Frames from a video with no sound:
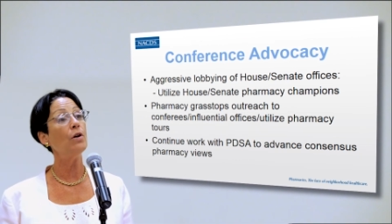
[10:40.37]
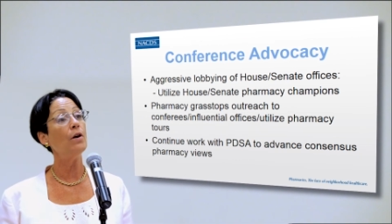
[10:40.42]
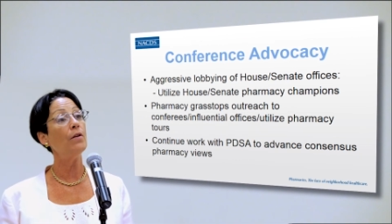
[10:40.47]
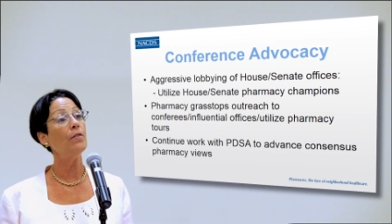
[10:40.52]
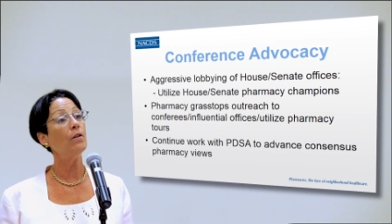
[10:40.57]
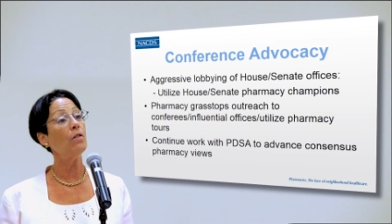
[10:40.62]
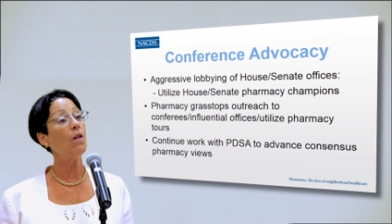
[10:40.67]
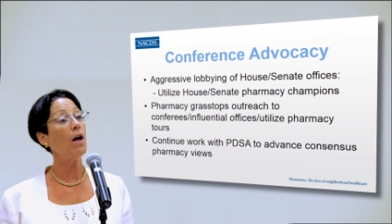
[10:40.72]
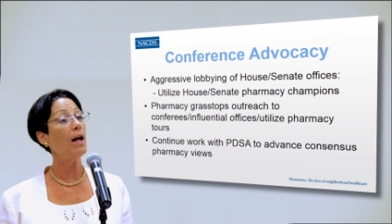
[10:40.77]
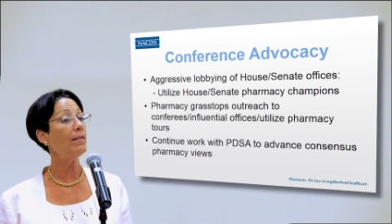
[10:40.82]
on
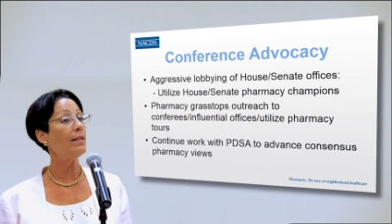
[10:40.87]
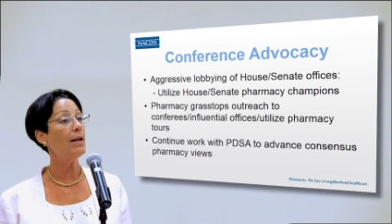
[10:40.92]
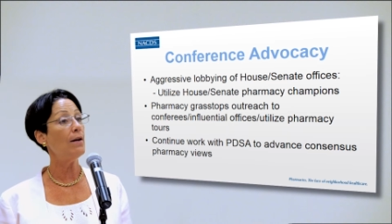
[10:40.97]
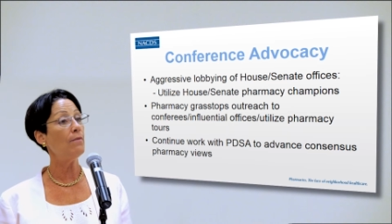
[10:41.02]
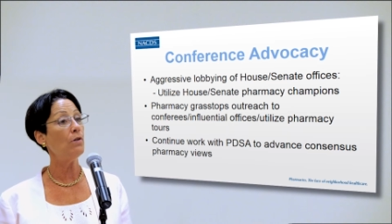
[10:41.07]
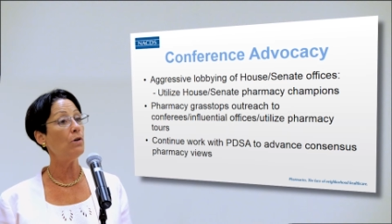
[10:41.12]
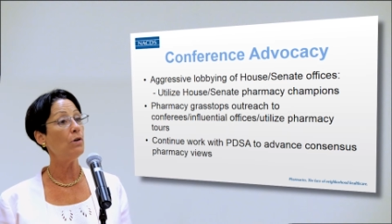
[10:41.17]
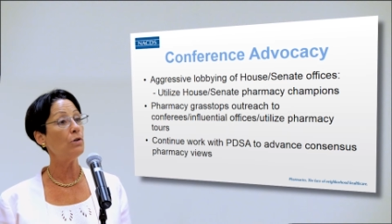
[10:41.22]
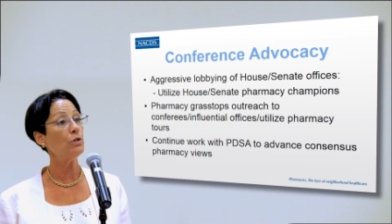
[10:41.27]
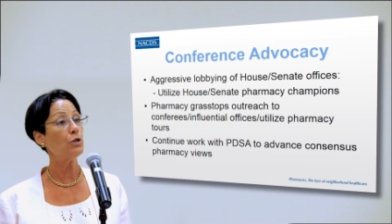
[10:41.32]
the lot
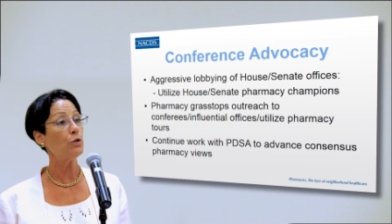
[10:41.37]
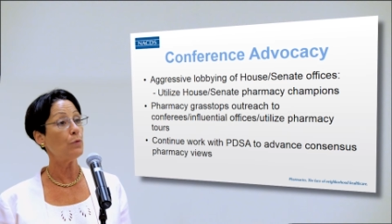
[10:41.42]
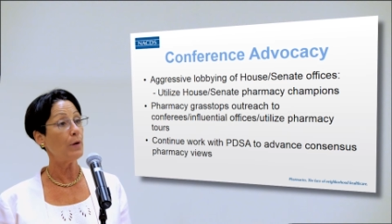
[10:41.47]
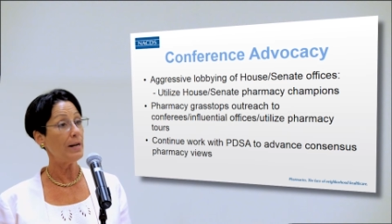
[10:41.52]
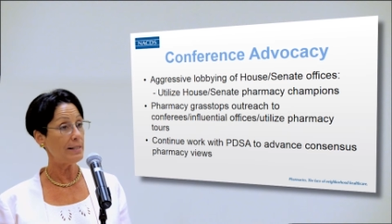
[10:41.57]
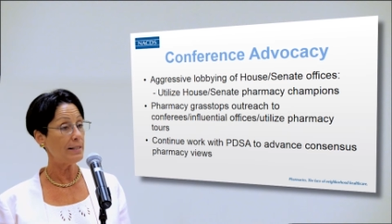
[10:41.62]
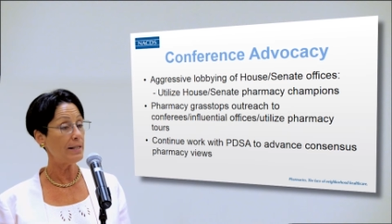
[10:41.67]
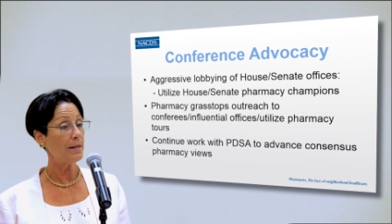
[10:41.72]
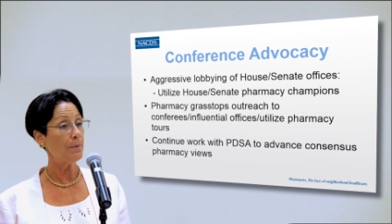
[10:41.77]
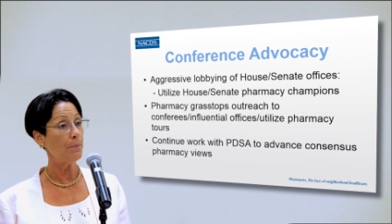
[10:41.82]
level
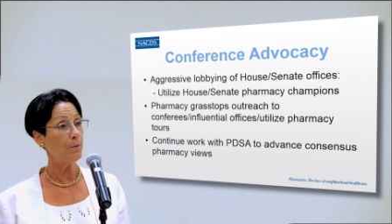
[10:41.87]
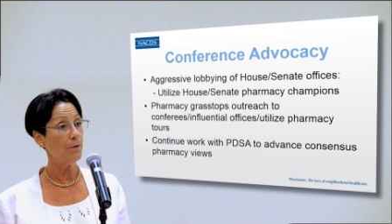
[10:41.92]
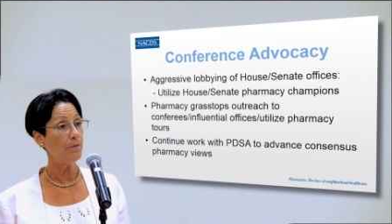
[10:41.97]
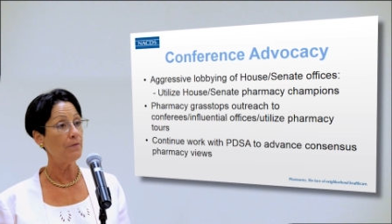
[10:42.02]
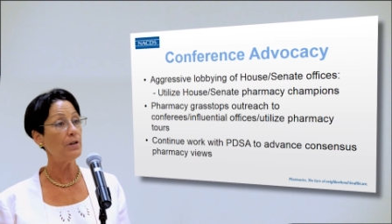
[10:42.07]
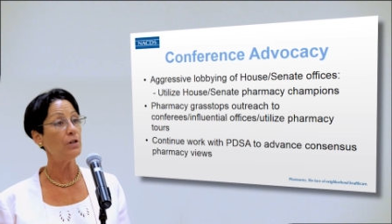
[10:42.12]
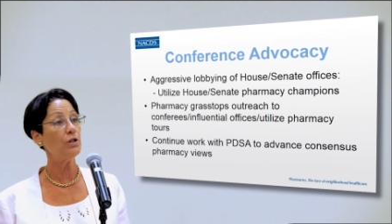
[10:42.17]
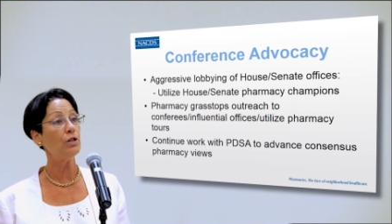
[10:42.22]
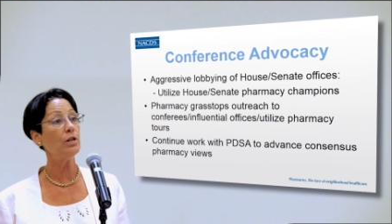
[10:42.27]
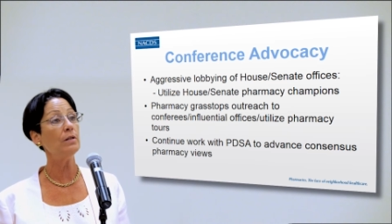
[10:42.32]
tracing
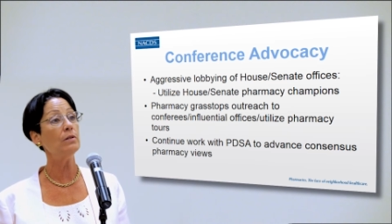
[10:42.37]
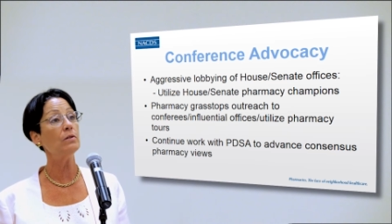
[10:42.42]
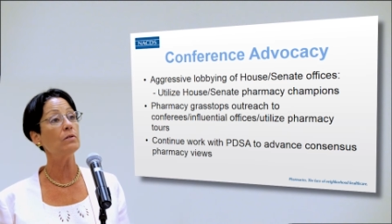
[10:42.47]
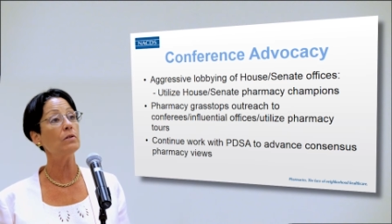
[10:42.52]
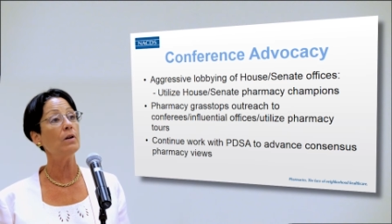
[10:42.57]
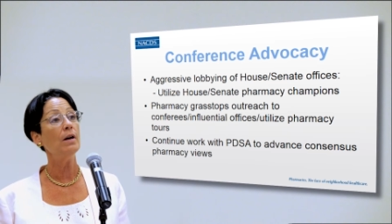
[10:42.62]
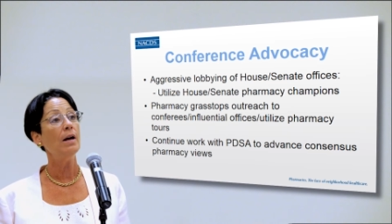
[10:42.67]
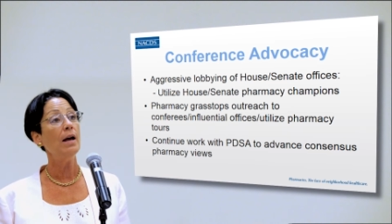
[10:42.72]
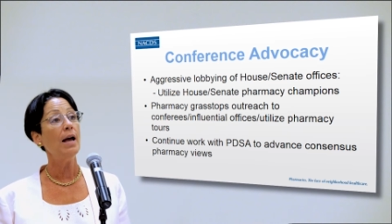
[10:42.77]
provisions